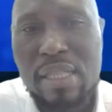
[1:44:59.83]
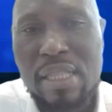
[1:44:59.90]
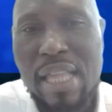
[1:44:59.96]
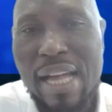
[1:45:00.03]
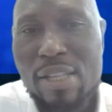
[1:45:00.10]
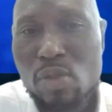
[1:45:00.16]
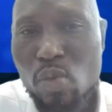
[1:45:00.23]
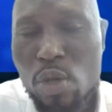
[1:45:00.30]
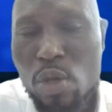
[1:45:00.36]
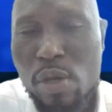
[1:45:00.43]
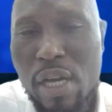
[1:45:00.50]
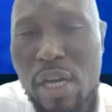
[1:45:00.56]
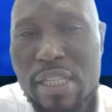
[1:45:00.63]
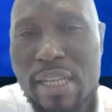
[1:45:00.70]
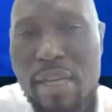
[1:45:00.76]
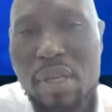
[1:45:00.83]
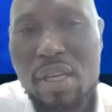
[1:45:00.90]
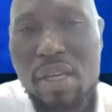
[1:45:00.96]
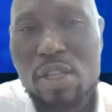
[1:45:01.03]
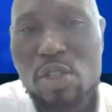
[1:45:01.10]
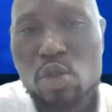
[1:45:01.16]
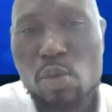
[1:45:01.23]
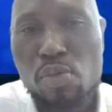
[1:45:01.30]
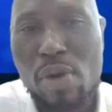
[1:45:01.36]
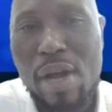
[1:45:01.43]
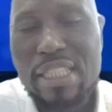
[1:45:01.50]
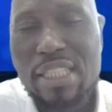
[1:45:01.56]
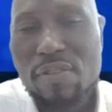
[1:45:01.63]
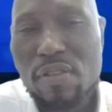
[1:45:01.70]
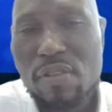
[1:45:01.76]
That way, you can then begin to
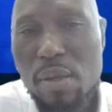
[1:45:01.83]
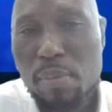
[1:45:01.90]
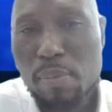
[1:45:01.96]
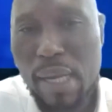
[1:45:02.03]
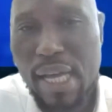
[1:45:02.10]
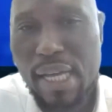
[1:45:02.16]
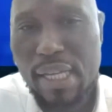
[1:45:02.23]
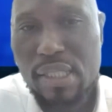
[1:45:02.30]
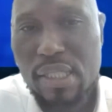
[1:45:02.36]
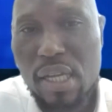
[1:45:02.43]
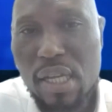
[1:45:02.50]
proactively plan